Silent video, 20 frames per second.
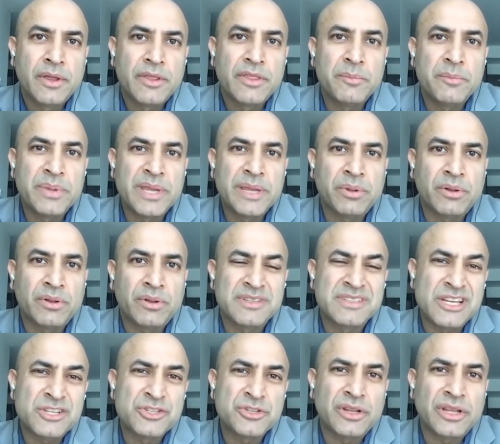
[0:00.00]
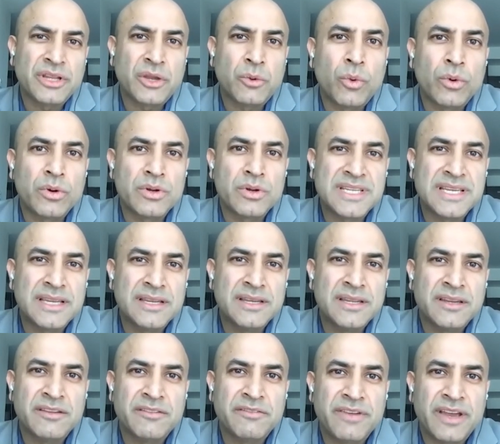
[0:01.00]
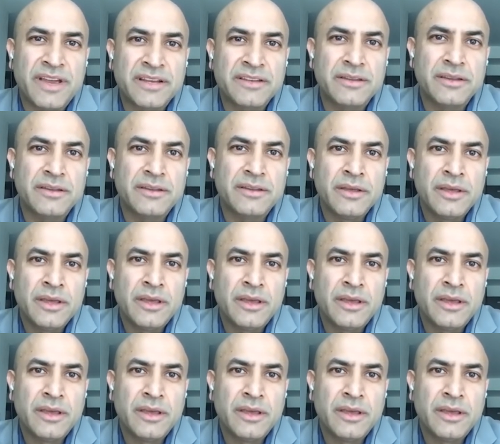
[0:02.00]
the people essentially quarantined and affected